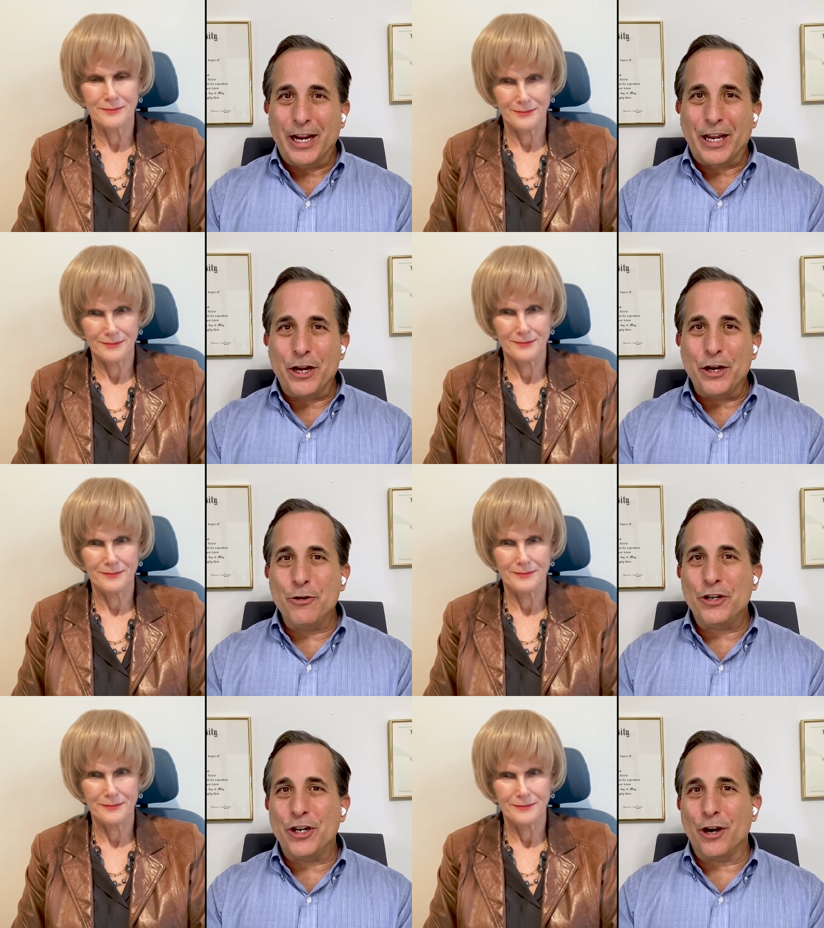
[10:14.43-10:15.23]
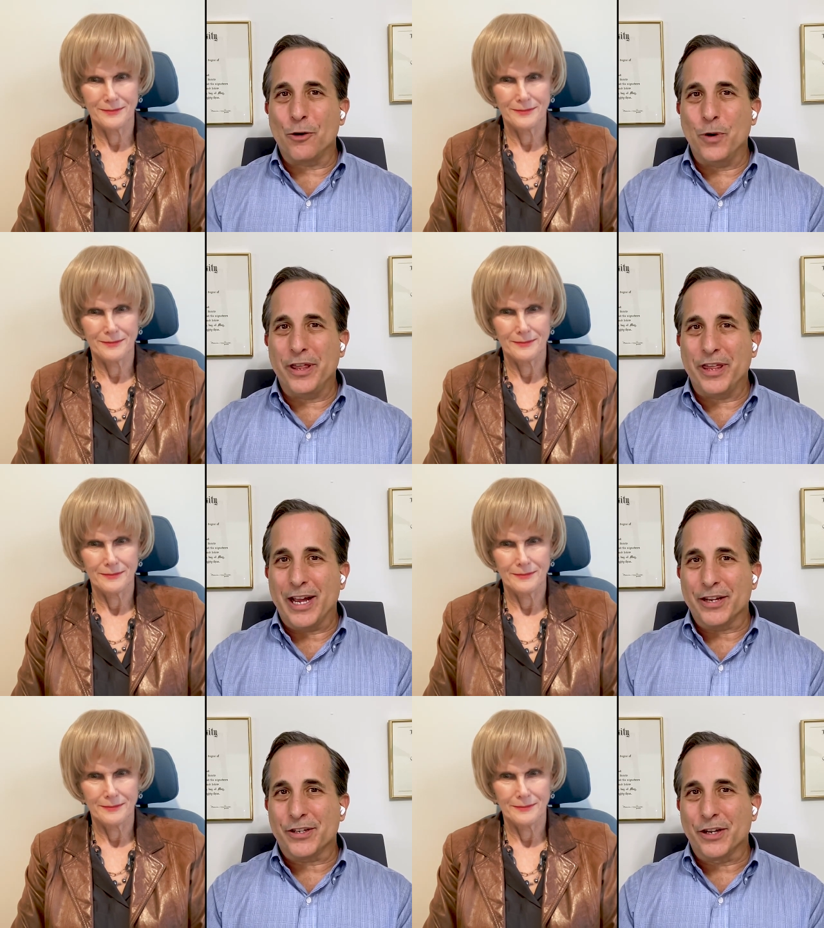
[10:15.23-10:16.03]
Speaker 1: Can you share with
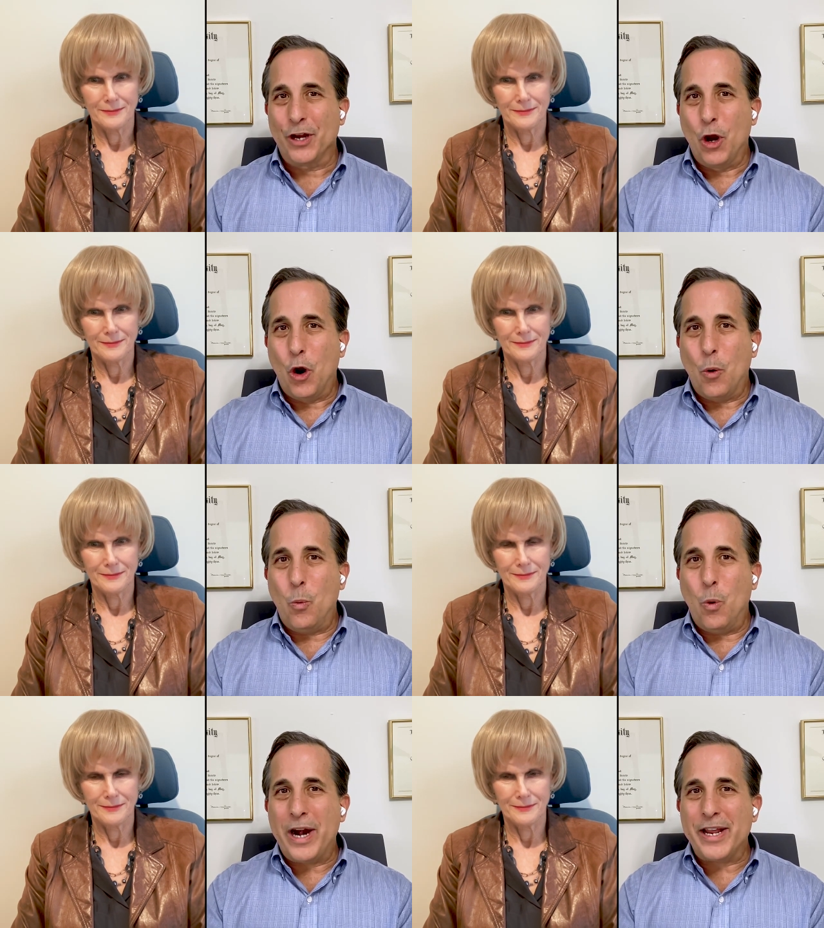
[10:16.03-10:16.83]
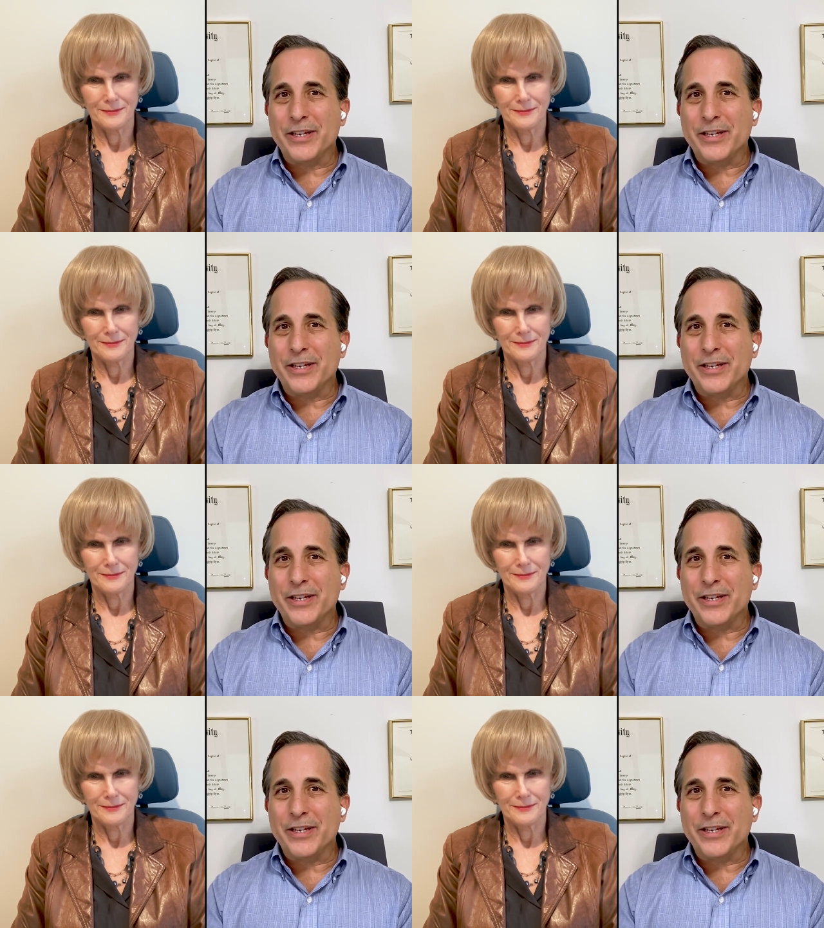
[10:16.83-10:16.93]
us what